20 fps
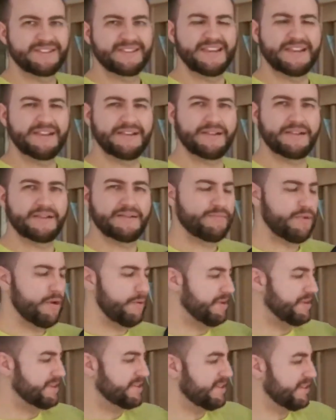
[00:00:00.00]
Teal?
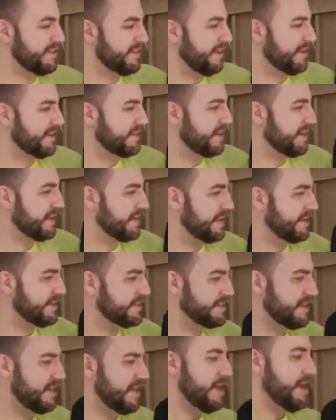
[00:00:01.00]
Probably a teal, I
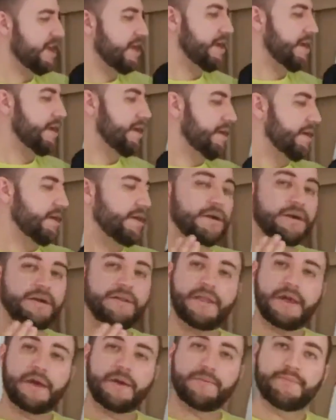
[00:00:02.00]
guess.
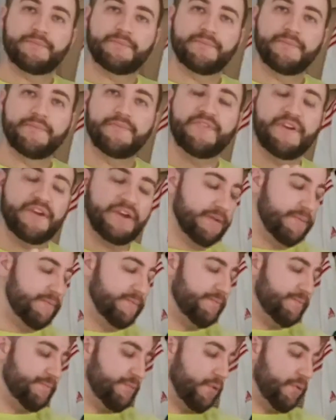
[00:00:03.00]
Now, very
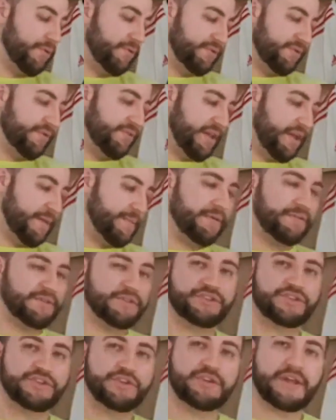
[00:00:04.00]
important thing about
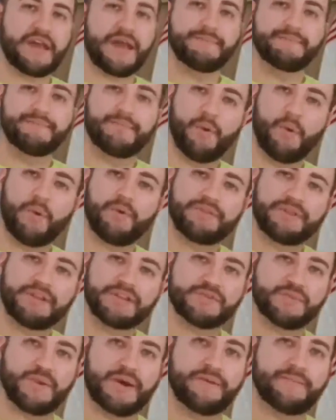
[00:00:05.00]
this shirt, I bought
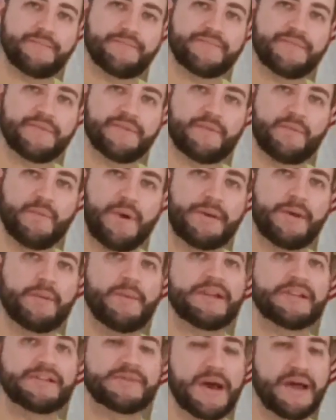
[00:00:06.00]
this one when I
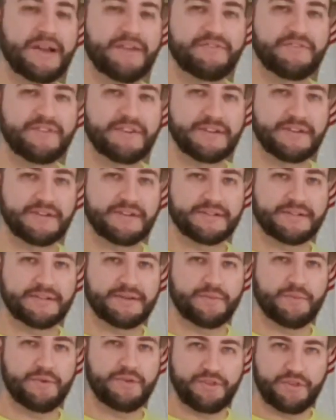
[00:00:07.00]
went to Anfield
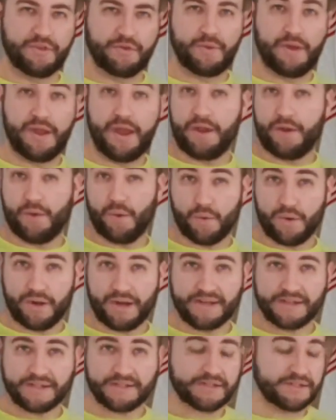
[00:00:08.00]
with you in
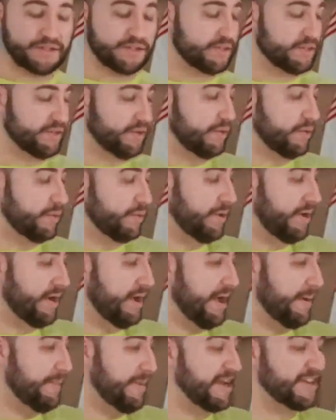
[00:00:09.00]
August. So
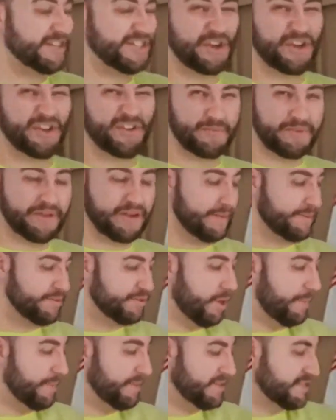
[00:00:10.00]
I actually got this from the club
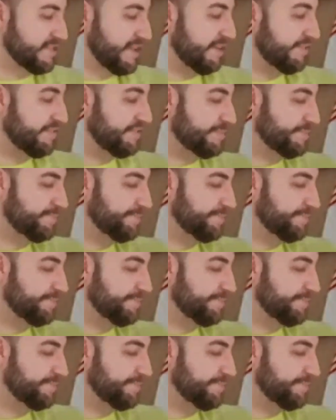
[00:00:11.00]
shop itself.